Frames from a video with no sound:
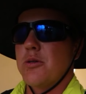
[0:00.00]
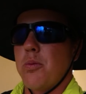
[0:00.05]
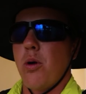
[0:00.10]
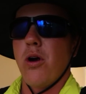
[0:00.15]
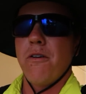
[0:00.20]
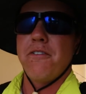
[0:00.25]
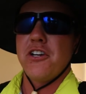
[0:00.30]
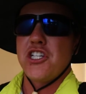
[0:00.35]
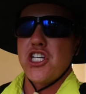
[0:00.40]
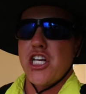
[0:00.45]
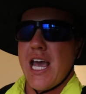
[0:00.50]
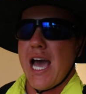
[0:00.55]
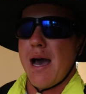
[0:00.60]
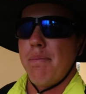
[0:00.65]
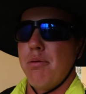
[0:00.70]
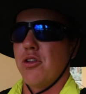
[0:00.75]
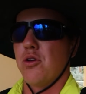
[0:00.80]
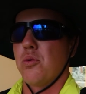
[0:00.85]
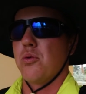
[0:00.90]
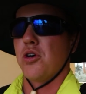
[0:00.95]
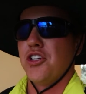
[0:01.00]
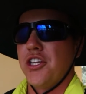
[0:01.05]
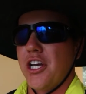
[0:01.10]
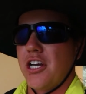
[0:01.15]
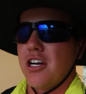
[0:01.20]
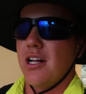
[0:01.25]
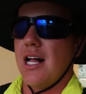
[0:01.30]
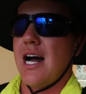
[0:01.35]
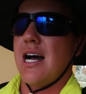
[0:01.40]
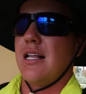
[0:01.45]
sport fishing capital of the world.
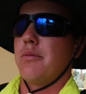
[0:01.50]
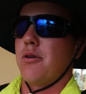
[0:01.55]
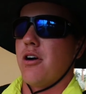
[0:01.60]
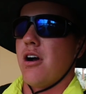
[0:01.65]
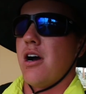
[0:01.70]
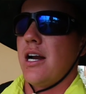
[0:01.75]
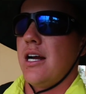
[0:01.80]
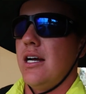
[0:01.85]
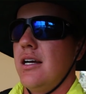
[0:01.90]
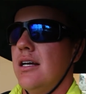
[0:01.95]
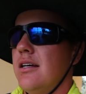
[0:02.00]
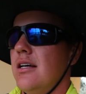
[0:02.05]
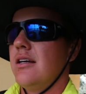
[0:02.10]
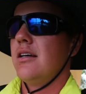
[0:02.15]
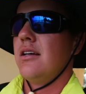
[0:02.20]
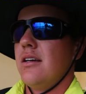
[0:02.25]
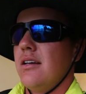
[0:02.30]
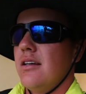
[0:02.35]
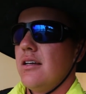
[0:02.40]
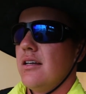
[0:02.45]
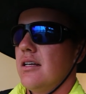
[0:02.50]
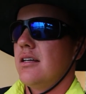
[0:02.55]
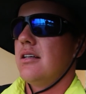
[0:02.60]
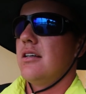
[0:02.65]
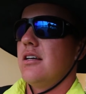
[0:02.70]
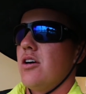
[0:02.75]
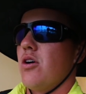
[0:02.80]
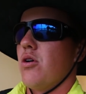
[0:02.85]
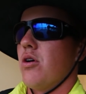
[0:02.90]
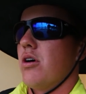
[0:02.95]
They call Islamorada
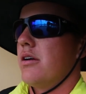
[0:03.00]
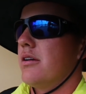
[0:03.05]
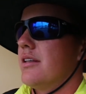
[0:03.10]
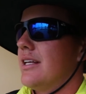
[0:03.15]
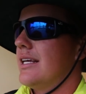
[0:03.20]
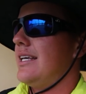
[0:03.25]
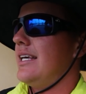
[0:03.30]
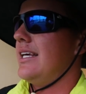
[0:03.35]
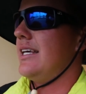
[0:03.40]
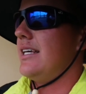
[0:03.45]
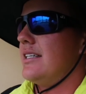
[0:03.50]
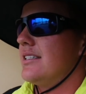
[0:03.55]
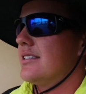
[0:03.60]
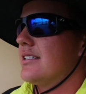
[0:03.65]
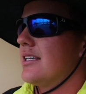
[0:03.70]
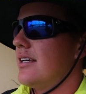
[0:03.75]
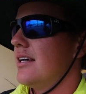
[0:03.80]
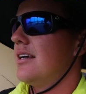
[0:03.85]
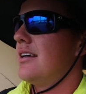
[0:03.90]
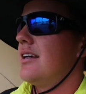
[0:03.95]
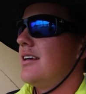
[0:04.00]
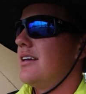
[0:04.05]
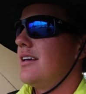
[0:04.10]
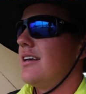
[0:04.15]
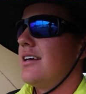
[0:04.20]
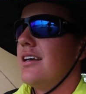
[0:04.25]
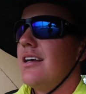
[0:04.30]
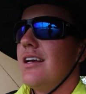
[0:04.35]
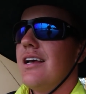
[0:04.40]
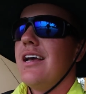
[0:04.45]
or the Keys.
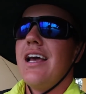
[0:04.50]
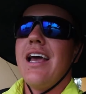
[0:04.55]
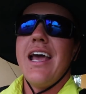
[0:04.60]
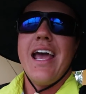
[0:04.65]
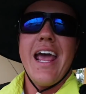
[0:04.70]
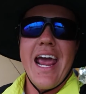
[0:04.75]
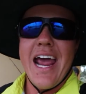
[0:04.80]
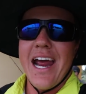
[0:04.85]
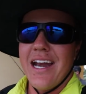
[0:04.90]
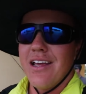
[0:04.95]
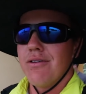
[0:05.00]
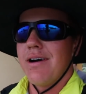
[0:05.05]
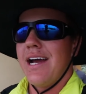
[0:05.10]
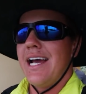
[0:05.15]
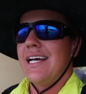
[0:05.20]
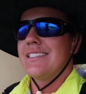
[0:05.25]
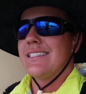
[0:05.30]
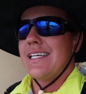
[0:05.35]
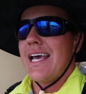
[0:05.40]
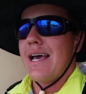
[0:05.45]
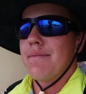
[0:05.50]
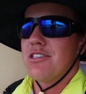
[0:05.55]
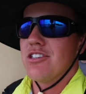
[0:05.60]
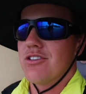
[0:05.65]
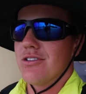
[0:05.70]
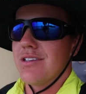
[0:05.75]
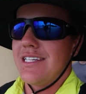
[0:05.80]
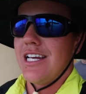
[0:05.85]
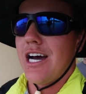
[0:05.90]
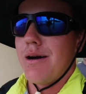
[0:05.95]
Anyway, Sam
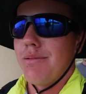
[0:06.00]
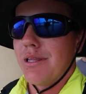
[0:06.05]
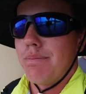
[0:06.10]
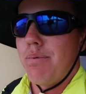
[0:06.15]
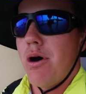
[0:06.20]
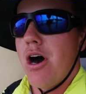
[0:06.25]
says you can tell by the